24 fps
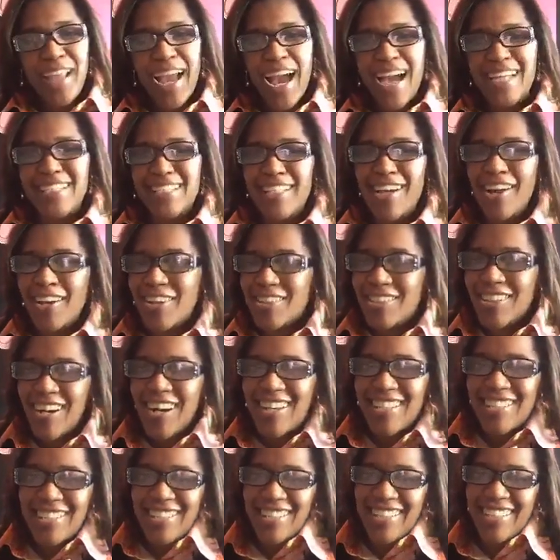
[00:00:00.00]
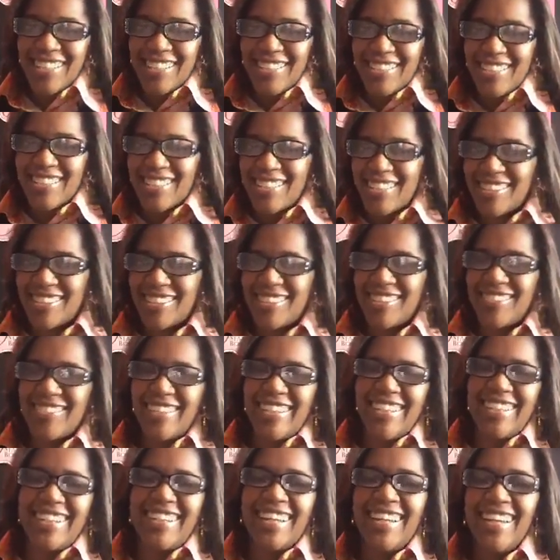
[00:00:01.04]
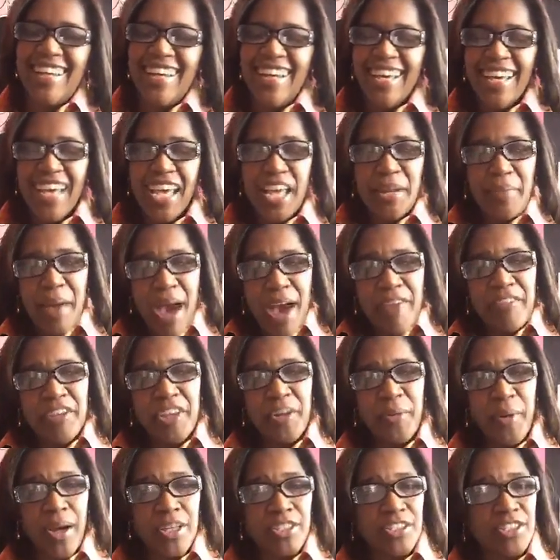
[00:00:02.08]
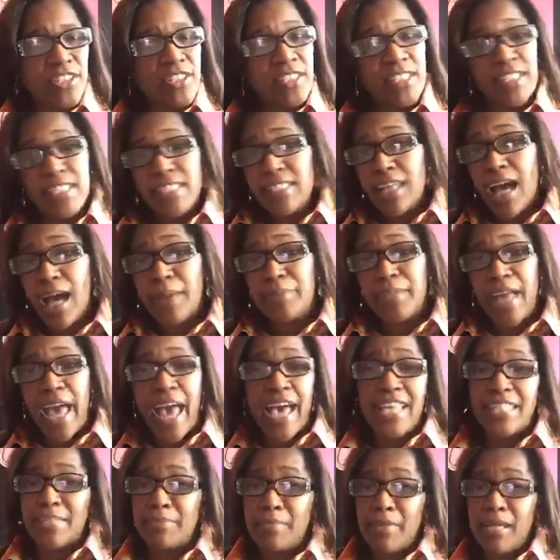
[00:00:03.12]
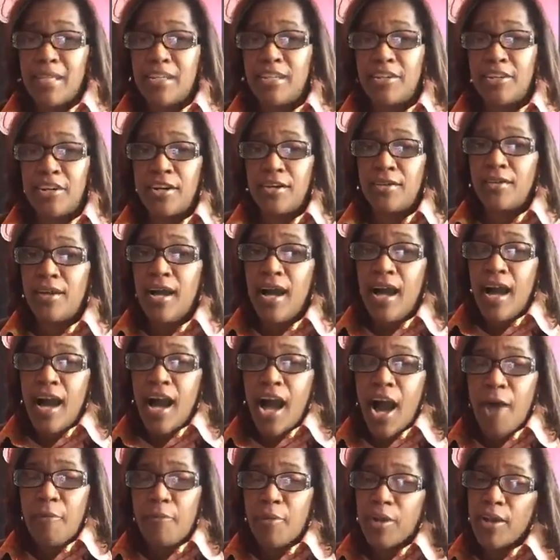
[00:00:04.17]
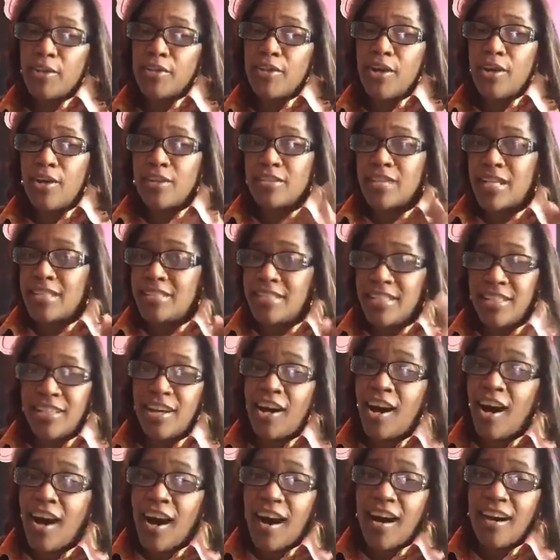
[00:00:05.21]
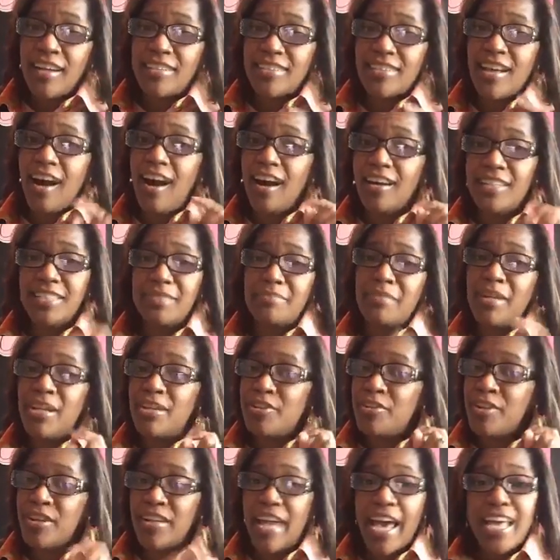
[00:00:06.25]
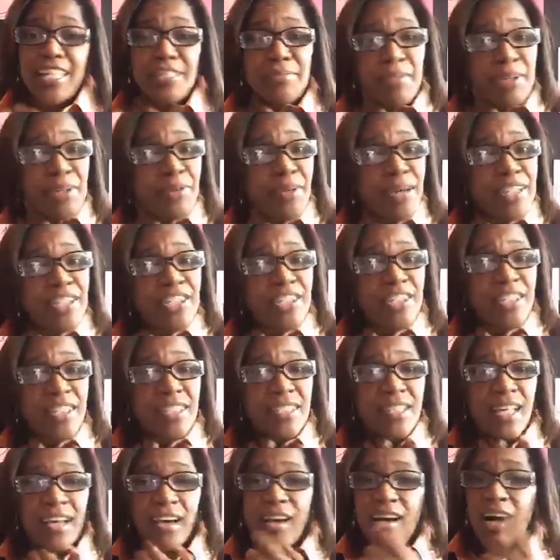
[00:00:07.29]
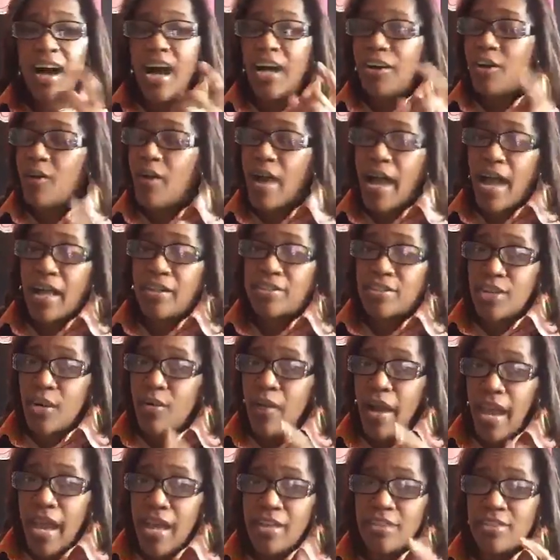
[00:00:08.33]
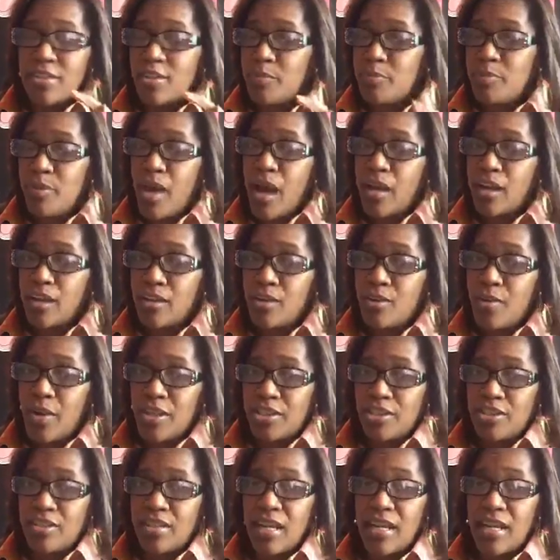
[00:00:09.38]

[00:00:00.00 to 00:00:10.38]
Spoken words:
I see all those heart Gias. You're so sweet. Anybody have any questions? It's time to ask me. You know, I'm one of those. I see the hearts. Hearts mean you can ask me questions. I don't answer product questions.